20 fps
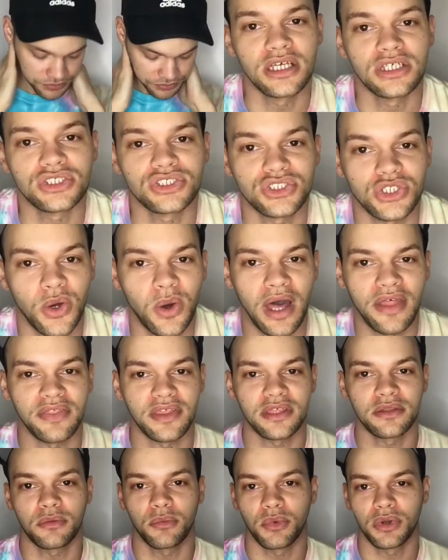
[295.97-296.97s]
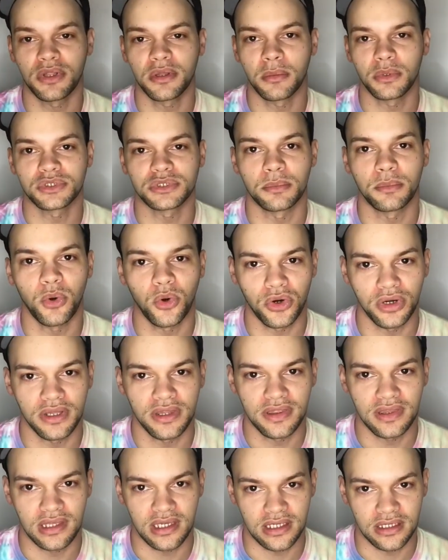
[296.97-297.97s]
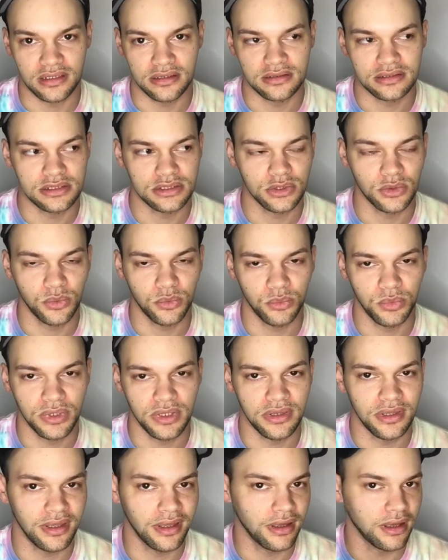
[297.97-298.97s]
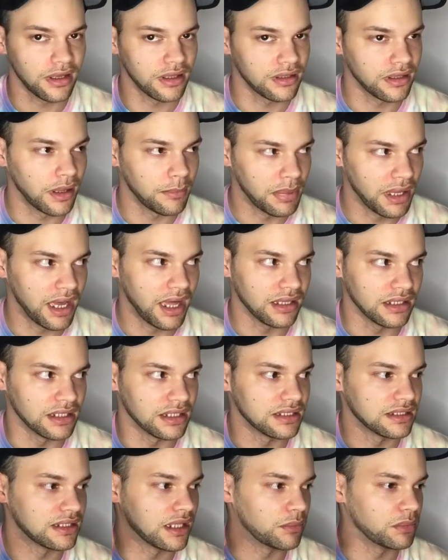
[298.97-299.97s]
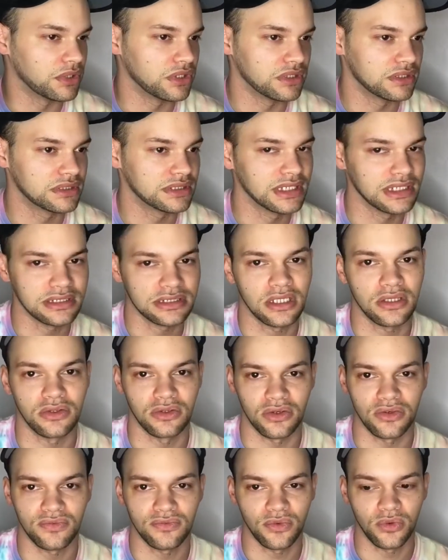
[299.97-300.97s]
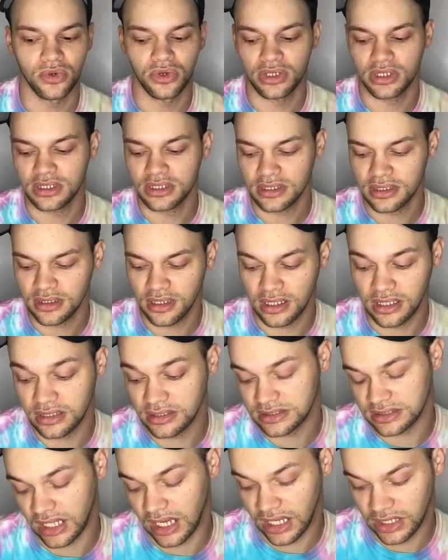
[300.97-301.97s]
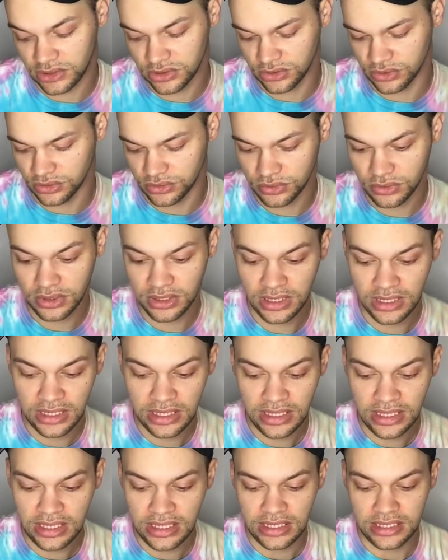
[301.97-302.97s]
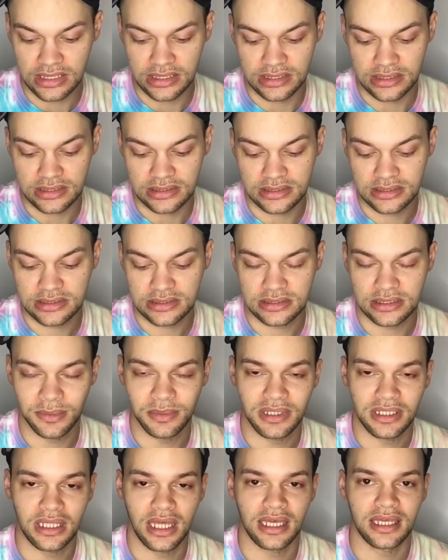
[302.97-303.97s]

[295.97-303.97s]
So I think one of the most important things with a palette that we tend to look for, at least I do, is something that I